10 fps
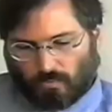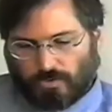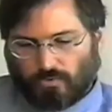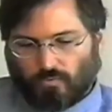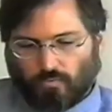
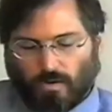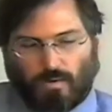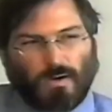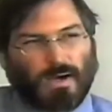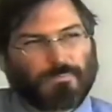When you
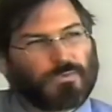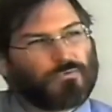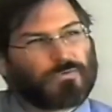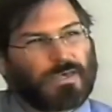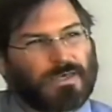grow up,
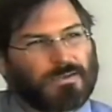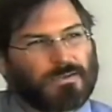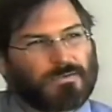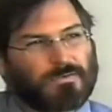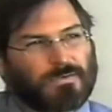you
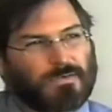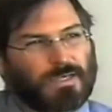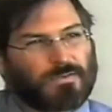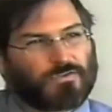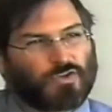tend to
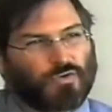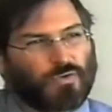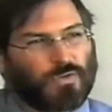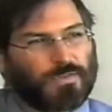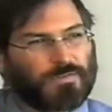get
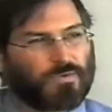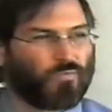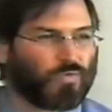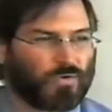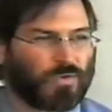told that the
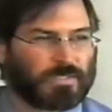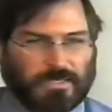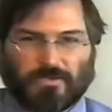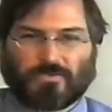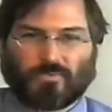world
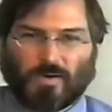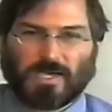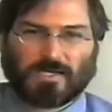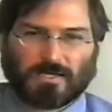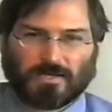is the
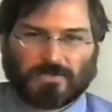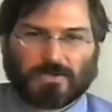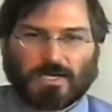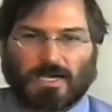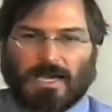way it
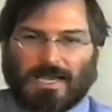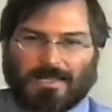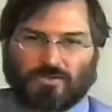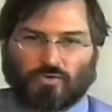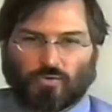is,
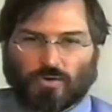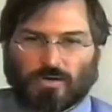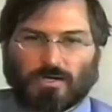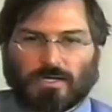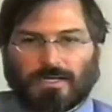and
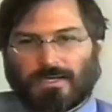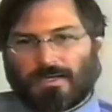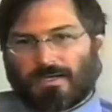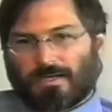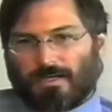your
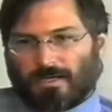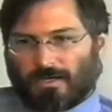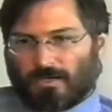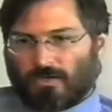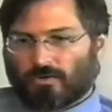
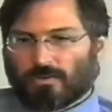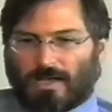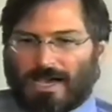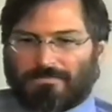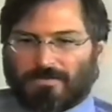
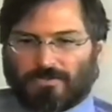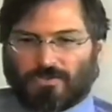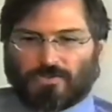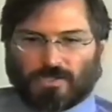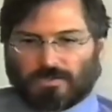life is
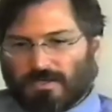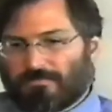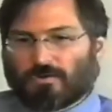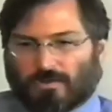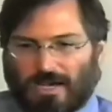just to
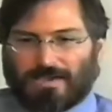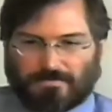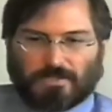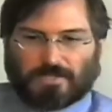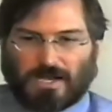live your
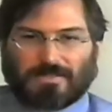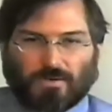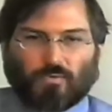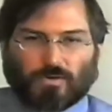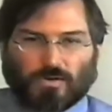life inside
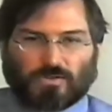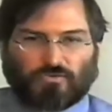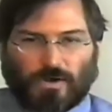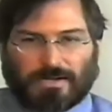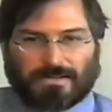the world,
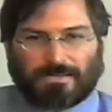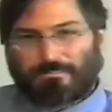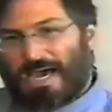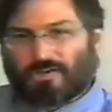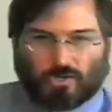try not to
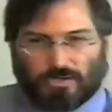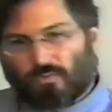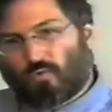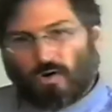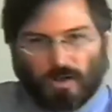bash into
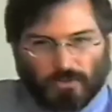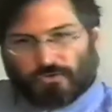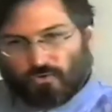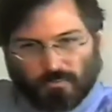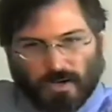the
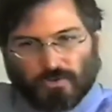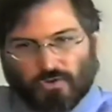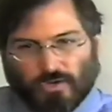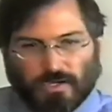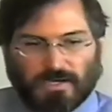walls too
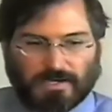much,